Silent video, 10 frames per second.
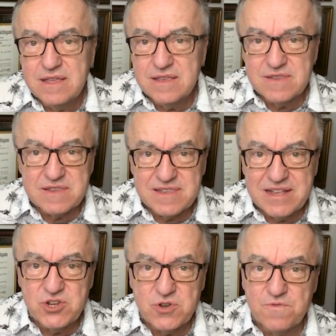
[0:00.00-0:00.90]
is
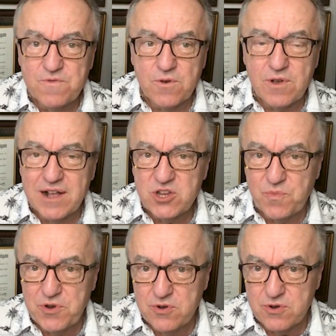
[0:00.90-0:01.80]
essential for
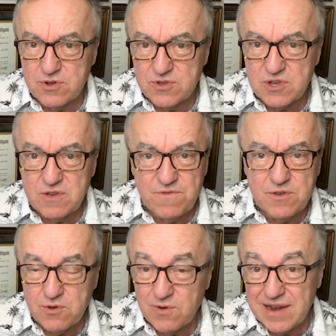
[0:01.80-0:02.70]
entrepreneurs. If
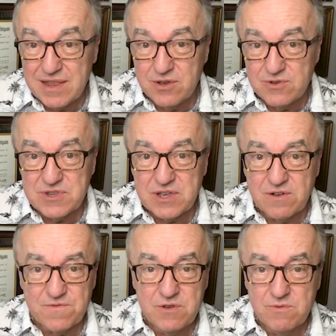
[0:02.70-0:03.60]
you create it
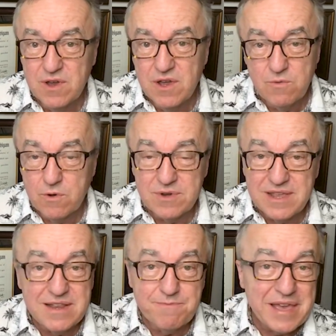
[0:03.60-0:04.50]
yourself, you won't
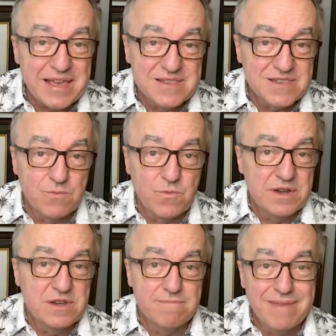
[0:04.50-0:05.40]
need to pay
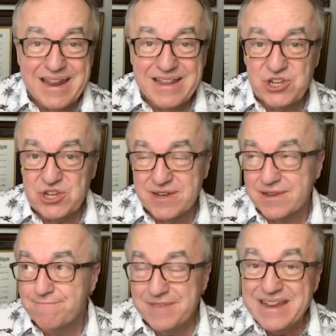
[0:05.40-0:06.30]
someone to manage it
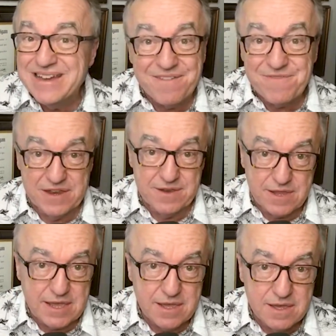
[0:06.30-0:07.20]

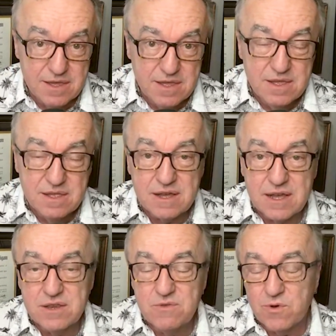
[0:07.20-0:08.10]
indefinitely.
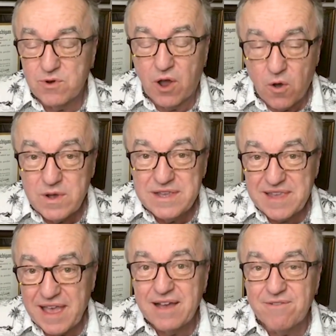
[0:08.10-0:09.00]
You won't
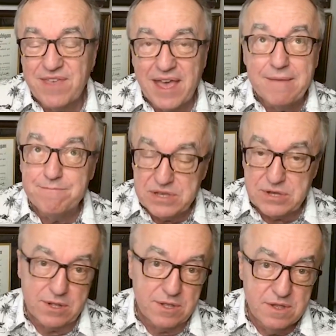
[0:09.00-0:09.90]
always have that
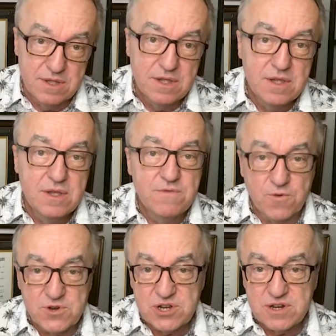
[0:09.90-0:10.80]
bill.
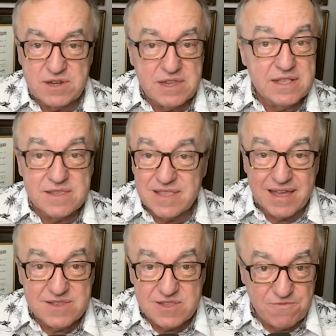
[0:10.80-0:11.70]
Fortunately, it's
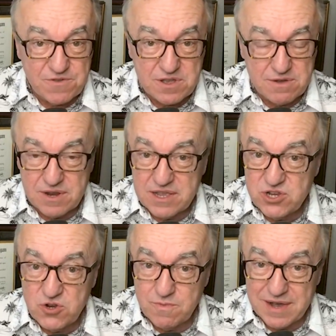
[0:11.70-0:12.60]
not as difficult
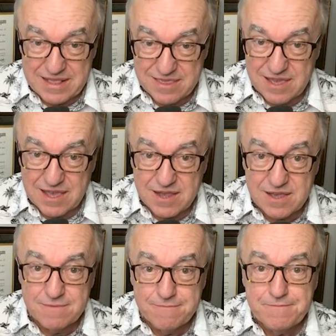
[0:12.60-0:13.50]
as you might think.